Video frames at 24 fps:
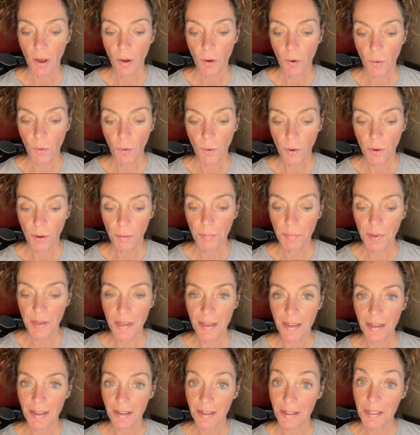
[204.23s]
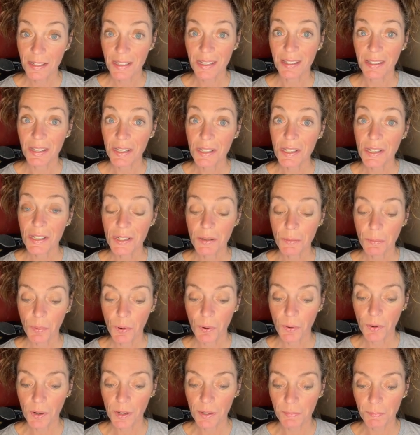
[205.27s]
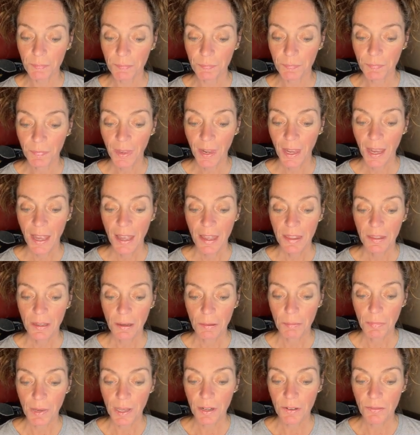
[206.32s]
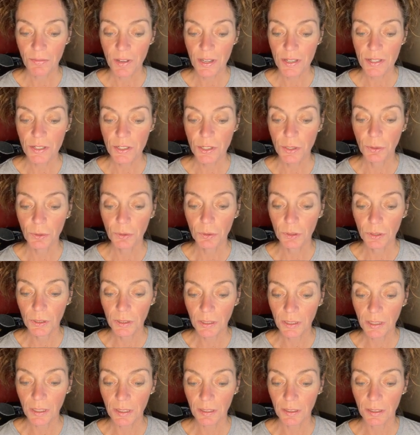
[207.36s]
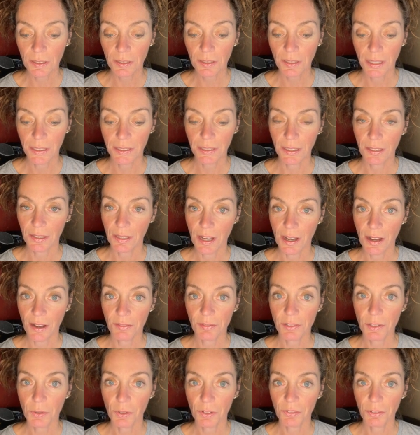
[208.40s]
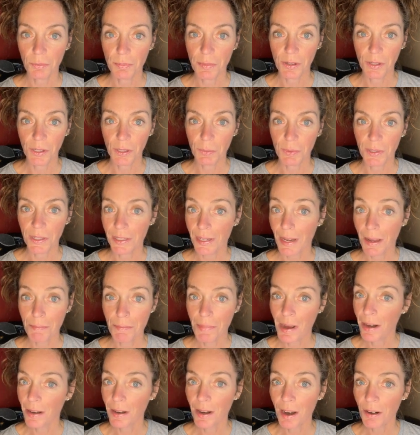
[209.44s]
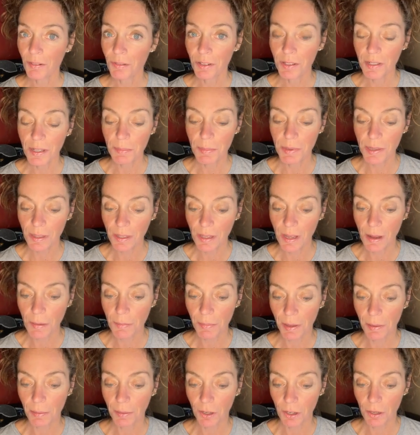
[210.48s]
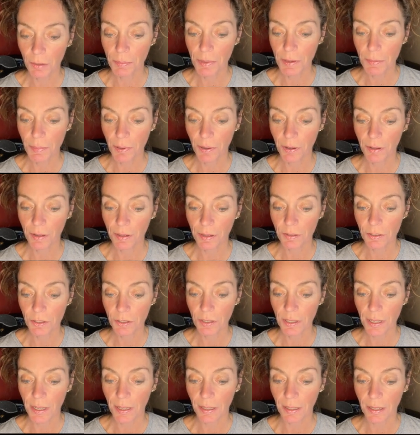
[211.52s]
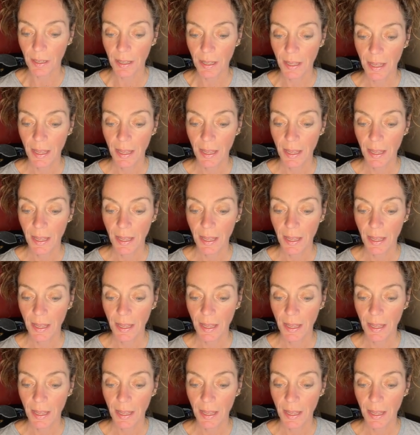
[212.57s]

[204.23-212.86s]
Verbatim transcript: Or beings, and this is important, that manifest to look like the loved or familiar one. It might not really be them. It could be part of the trick